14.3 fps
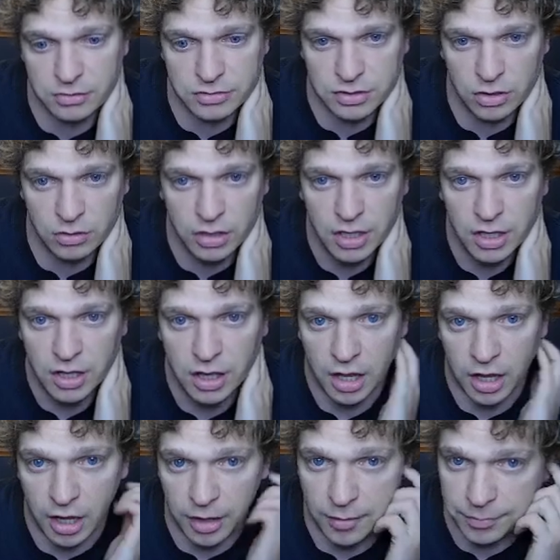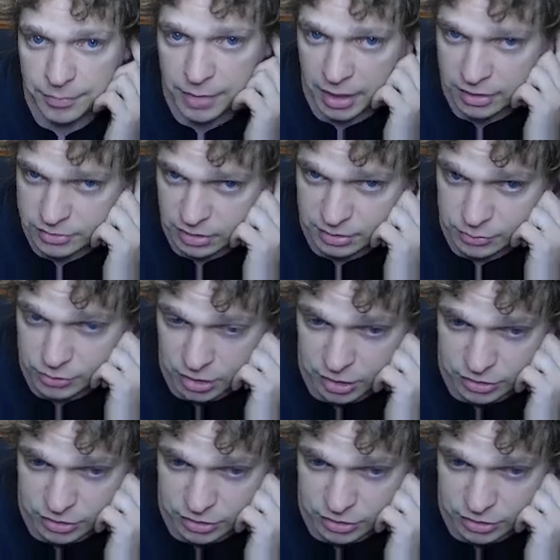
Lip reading: So I also let them draw an extra